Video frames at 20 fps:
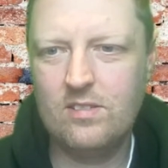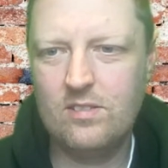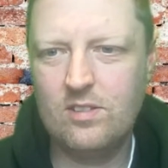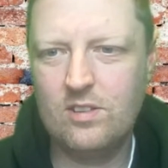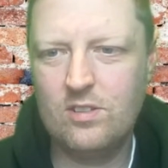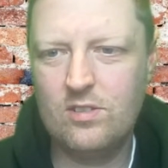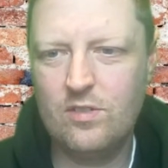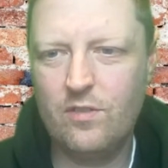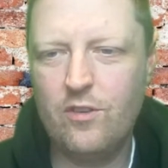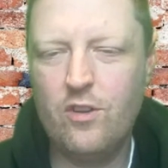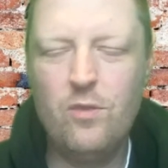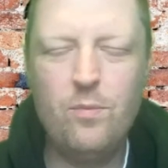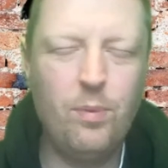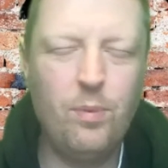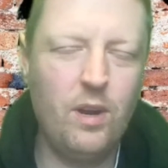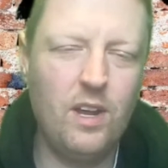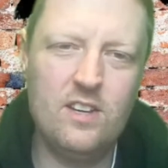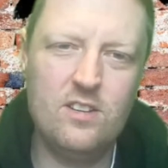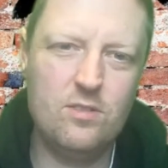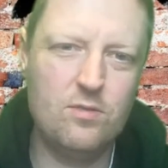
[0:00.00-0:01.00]
There's a few
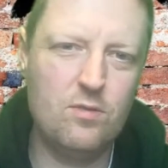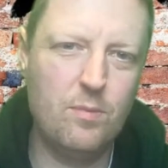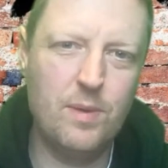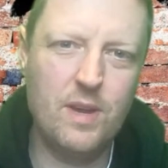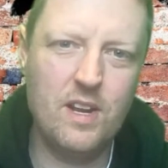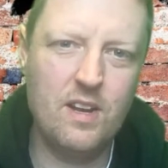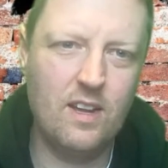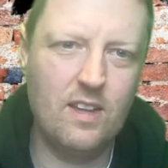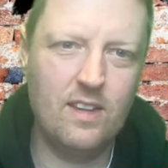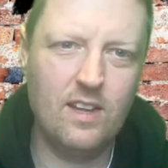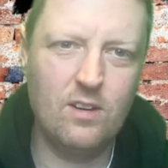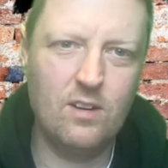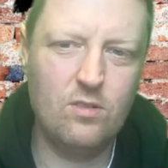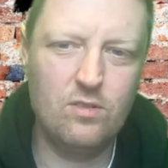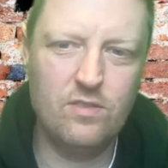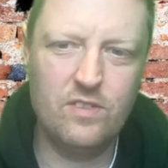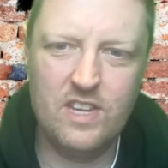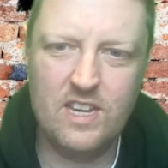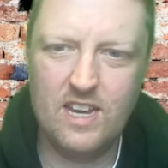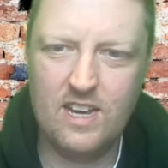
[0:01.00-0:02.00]
players who have been like that
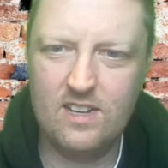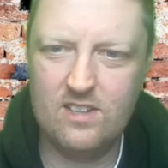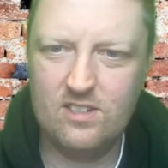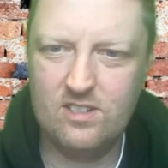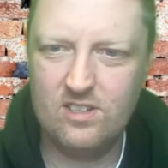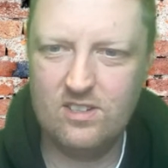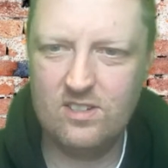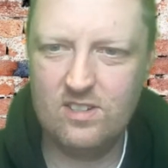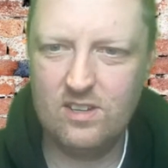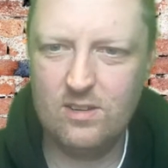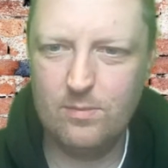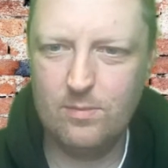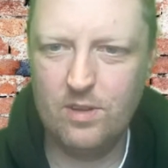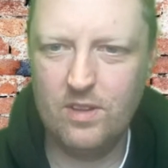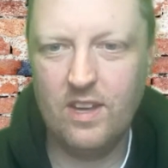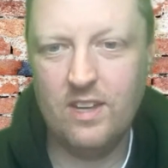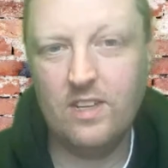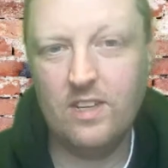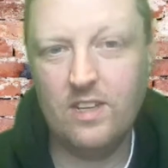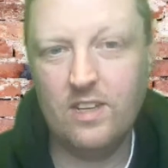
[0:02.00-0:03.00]
over the years, isn't there? But
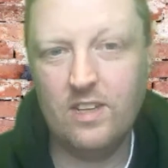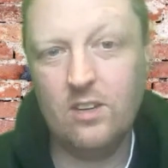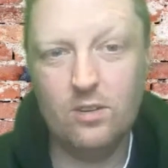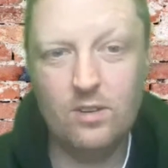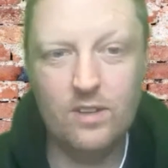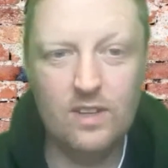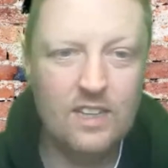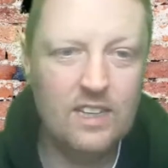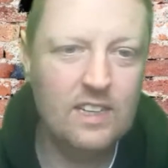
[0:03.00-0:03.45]
there you go.